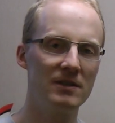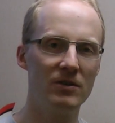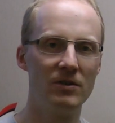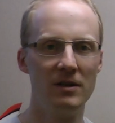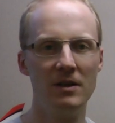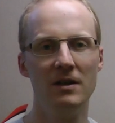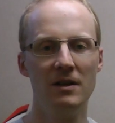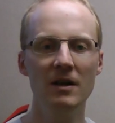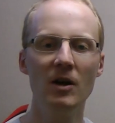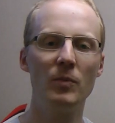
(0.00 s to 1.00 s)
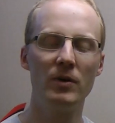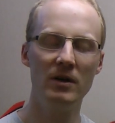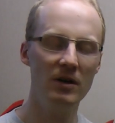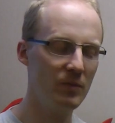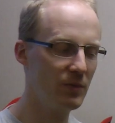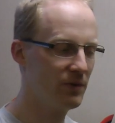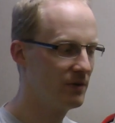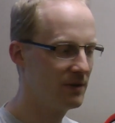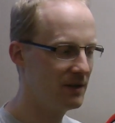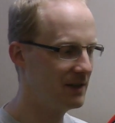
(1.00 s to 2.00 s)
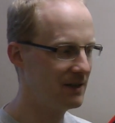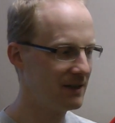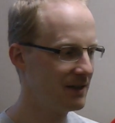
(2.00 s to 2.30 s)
So hope, hope, uh,